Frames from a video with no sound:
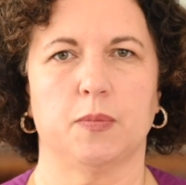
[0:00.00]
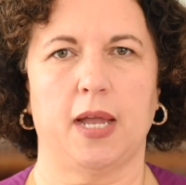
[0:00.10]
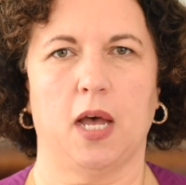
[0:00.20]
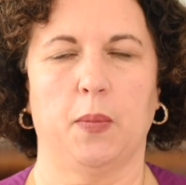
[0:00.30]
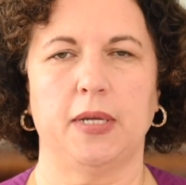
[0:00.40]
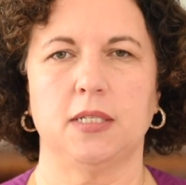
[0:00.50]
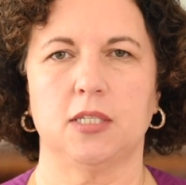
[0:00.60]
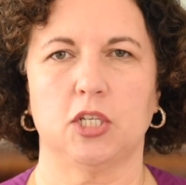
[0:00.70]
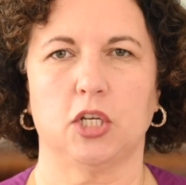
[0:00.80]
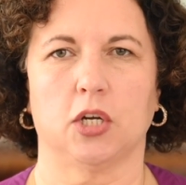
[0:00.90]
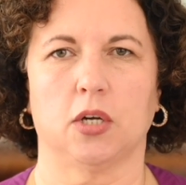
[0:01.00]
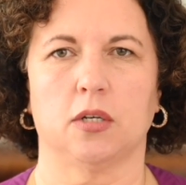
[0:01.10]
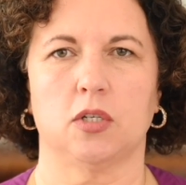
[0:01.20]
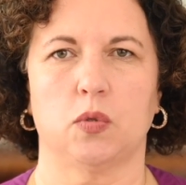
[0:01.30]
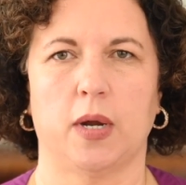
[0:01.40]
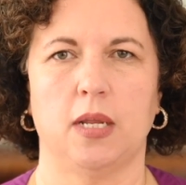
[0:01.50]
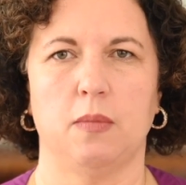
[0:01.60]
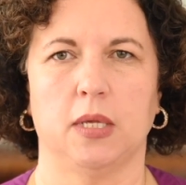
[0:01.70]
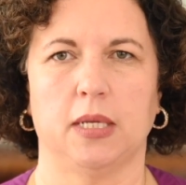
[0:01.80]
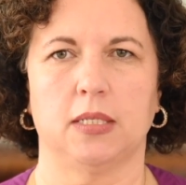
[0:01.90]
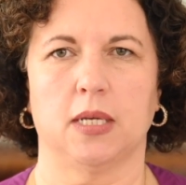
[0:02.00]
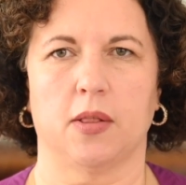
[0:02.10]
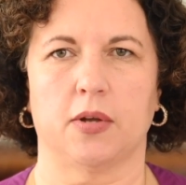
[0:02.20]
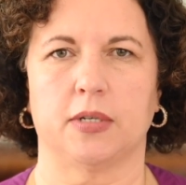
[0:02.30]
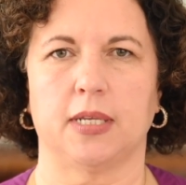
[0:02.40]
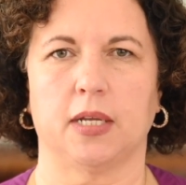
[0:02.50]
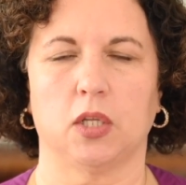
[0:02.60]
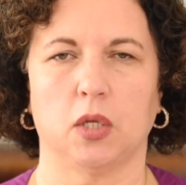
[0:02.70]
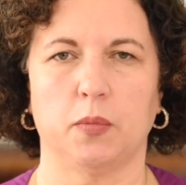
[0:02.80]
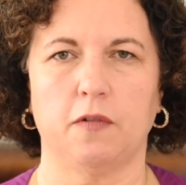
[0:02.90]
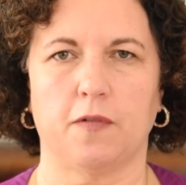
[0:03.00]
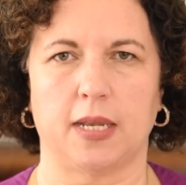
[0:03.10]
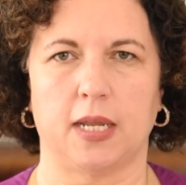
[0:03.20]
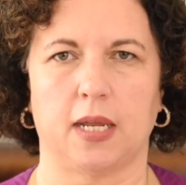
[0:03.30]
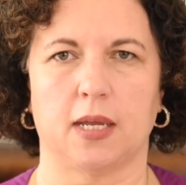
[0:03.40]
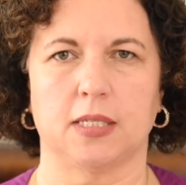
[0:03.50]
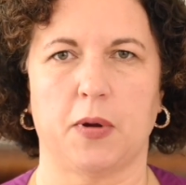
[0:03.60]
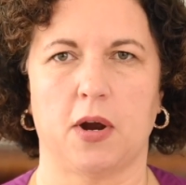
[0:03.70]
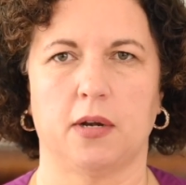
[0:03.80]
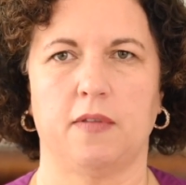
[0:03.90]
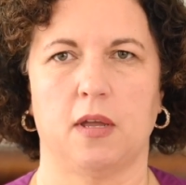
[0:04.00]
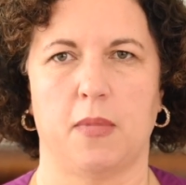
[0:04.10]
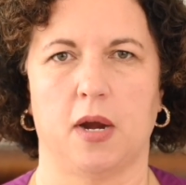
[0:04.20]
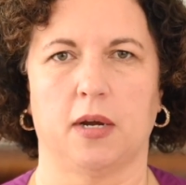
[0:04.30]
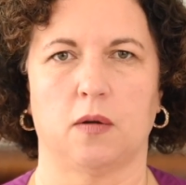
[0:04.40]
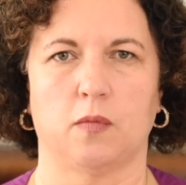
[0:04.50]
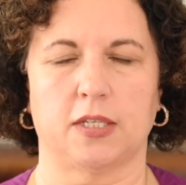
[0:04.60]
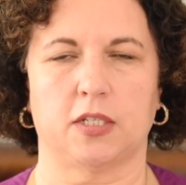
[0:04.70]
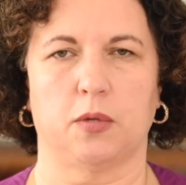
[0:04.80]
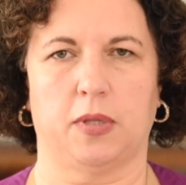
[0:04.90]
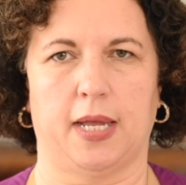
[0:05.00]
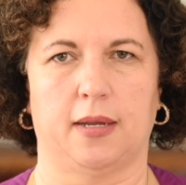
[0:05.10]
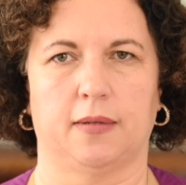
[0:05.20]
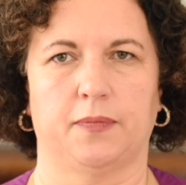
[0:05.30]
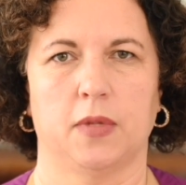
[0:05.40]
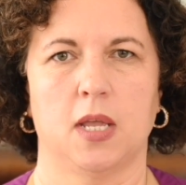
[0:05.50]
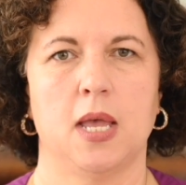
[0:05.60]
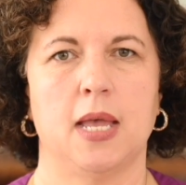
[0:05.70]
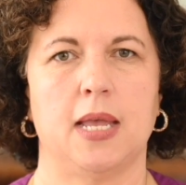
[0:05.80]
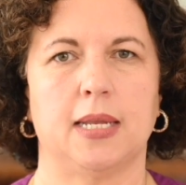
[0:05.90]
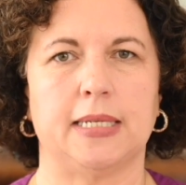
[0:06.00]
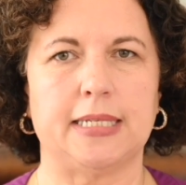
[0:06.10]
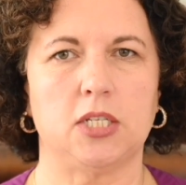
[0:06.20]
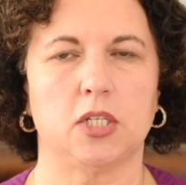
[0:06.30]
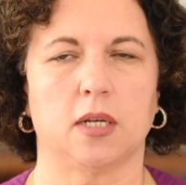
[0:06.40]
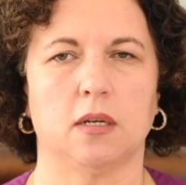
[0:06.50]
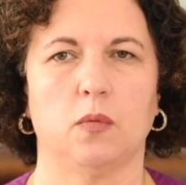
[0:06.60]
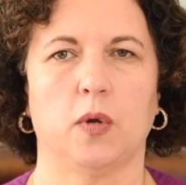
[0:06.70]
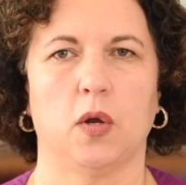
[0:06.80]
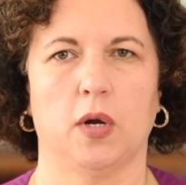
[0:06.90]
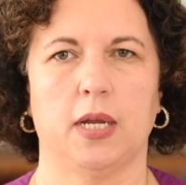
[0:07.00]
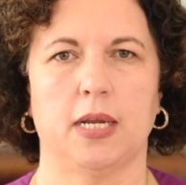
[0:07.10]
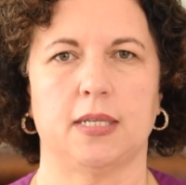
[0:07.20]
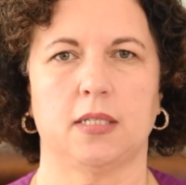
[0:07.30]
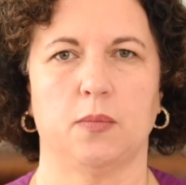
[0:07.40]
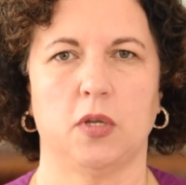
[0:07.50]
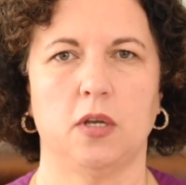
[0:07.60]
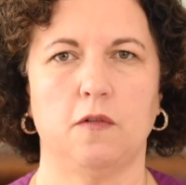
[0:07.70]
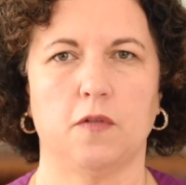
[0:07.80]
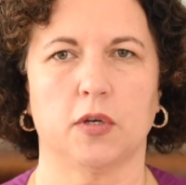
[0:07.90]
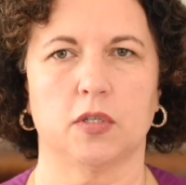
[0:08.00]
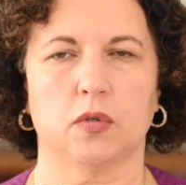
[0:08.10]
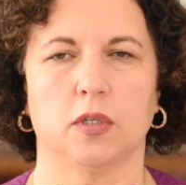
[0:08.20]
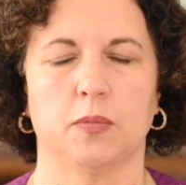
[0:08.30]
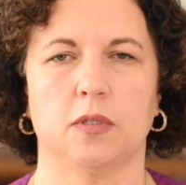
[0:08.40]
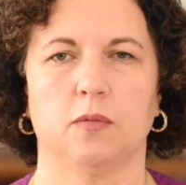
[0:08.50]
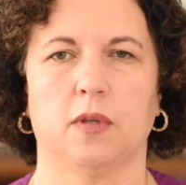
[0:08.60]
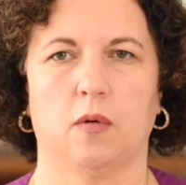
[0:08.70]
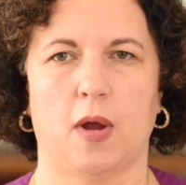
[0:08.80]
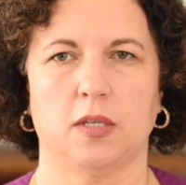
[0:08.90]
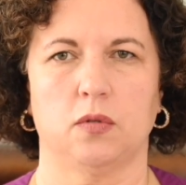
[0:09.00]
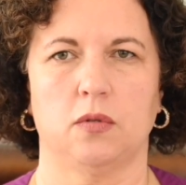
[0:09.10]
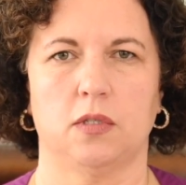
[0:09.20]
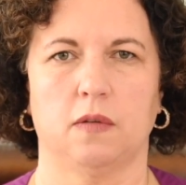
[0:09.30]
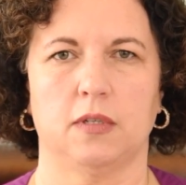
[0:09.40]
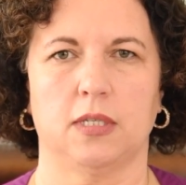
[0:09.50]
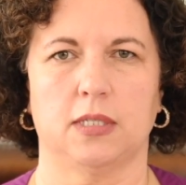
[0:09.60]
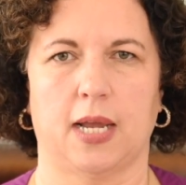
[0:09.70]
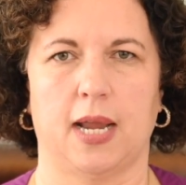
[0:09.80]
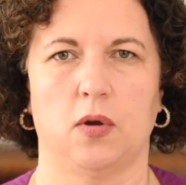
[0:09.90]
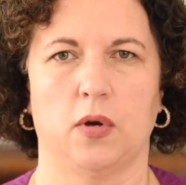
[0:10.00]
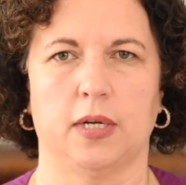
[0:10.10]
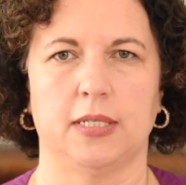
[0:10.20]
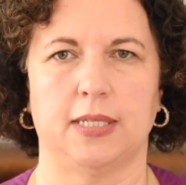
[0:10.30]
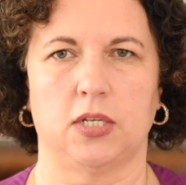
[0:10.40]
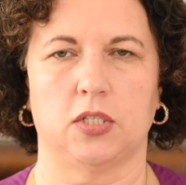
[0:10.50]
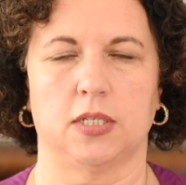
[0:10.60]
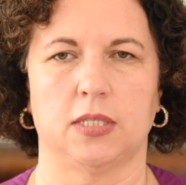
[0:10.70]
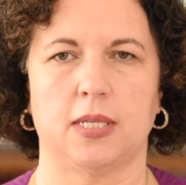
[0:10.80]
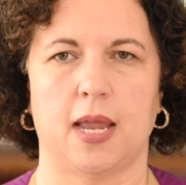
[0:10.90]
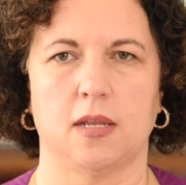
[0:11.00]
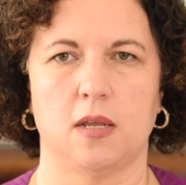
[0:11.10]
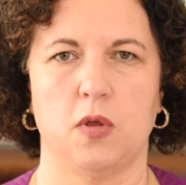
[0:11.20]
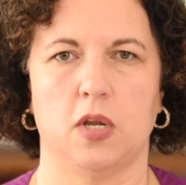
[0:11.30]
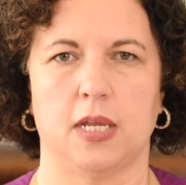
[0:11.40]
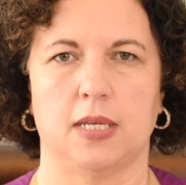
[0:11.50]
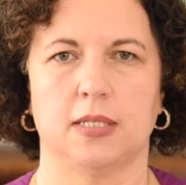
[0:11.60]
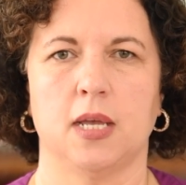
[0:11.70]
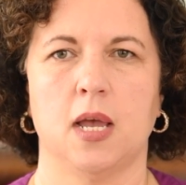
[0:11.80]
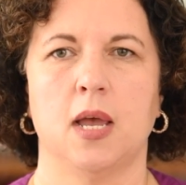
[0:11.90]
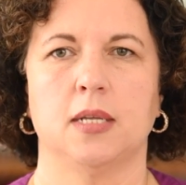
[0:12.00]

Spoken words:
was by helping to secure $20 million in global funding as part of the American Rescue Plan. In addition, we organized community focus groups with grassroots civil society organizations and communities